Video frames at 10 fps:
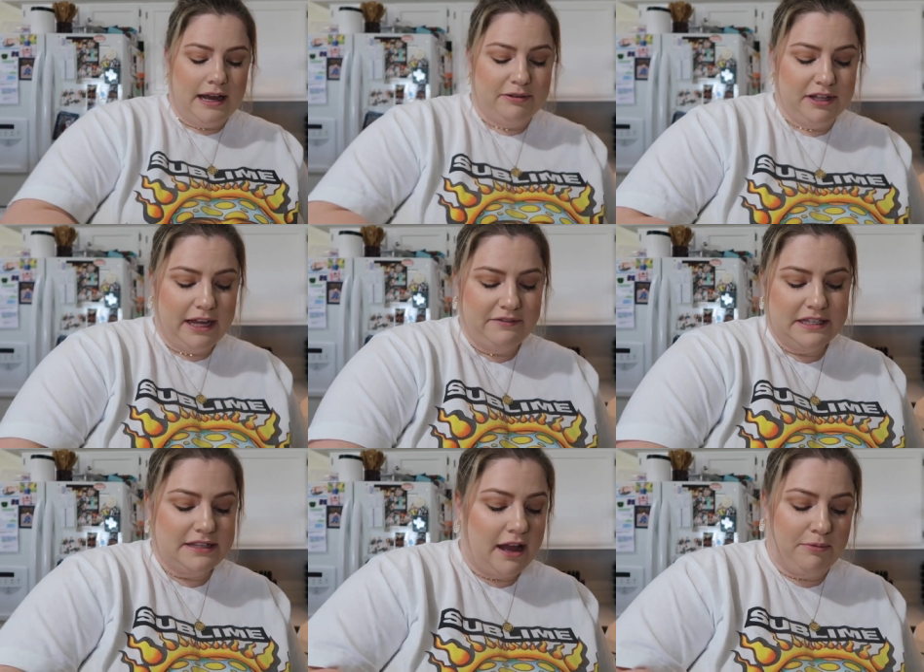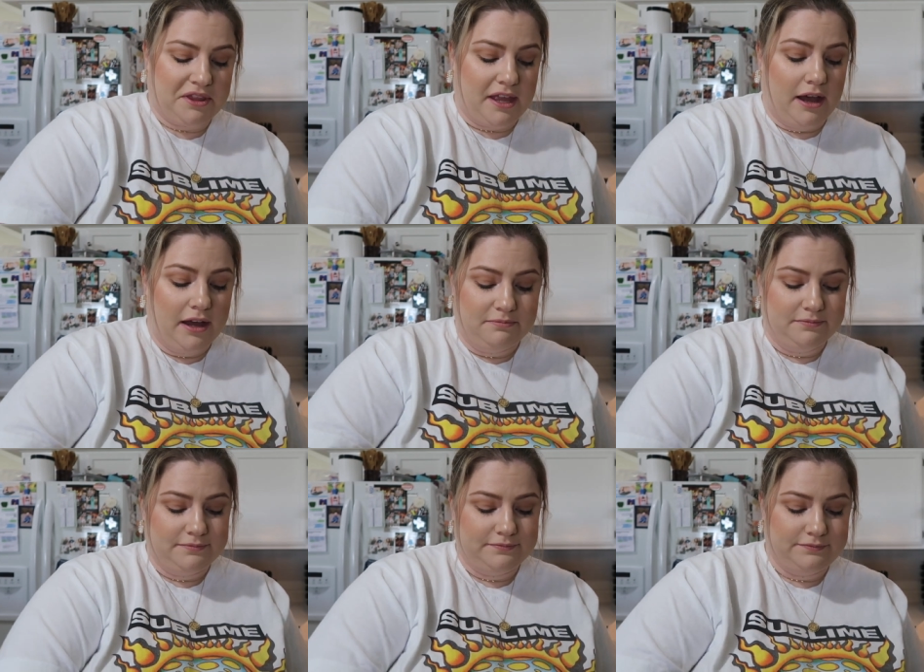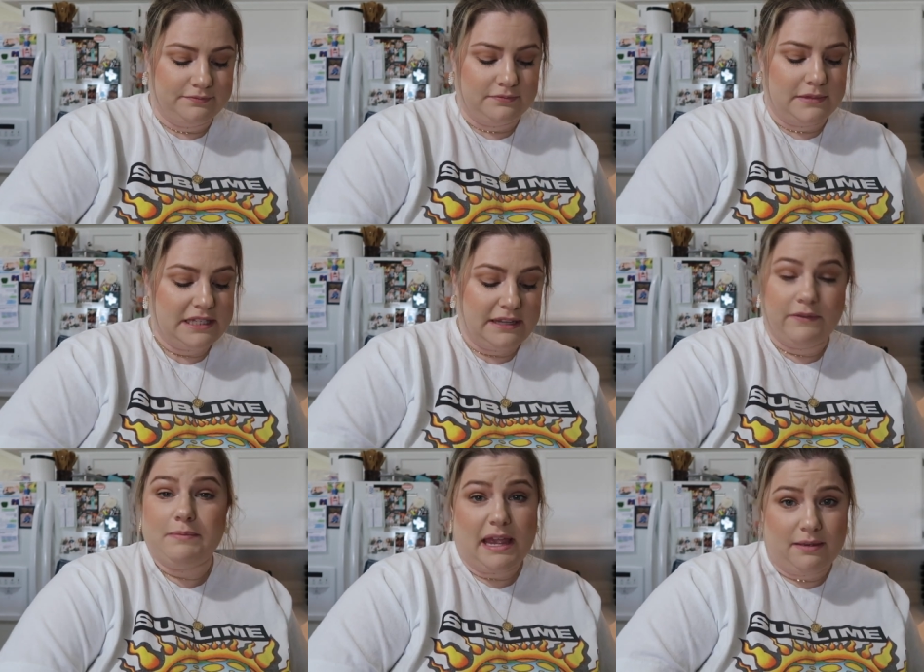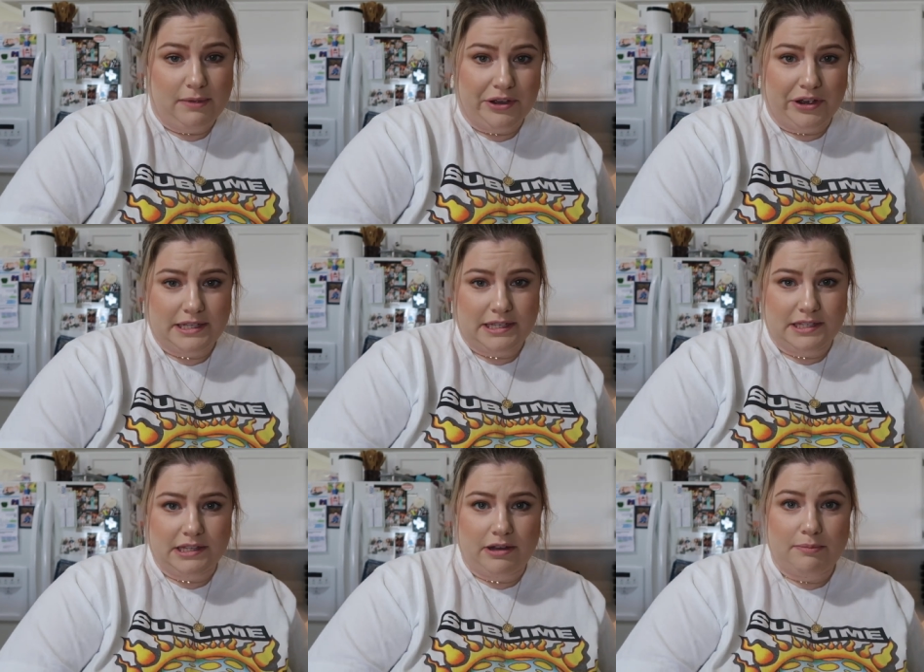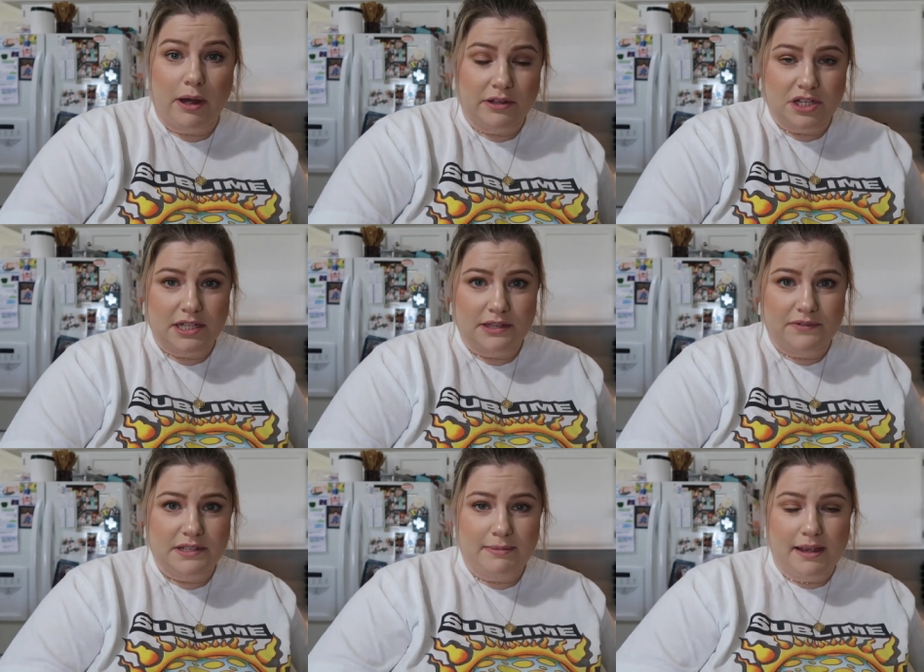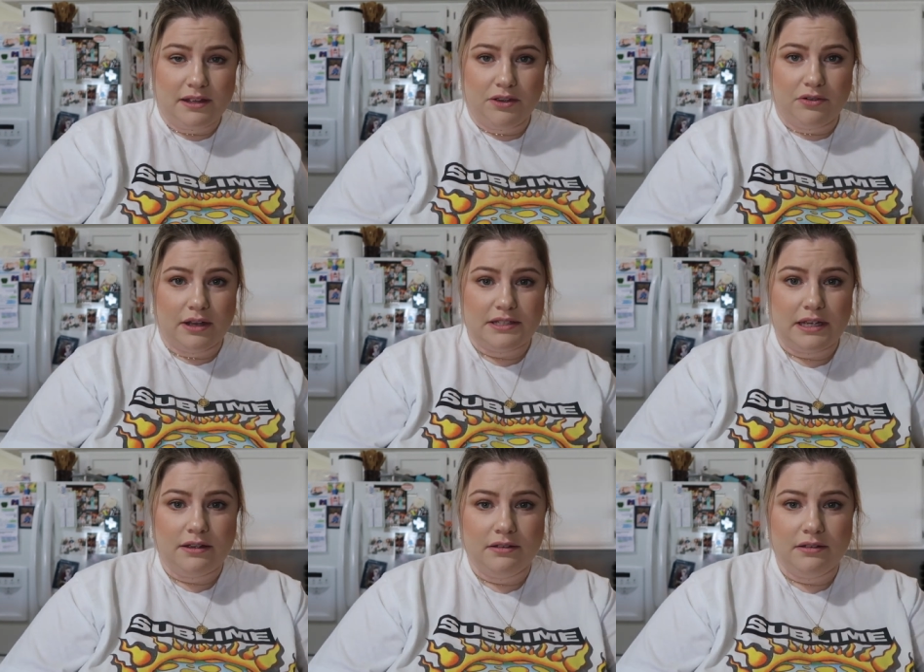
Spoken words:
I really have to stop with the it's even making me crazy, so I apologize if it's making you crazy.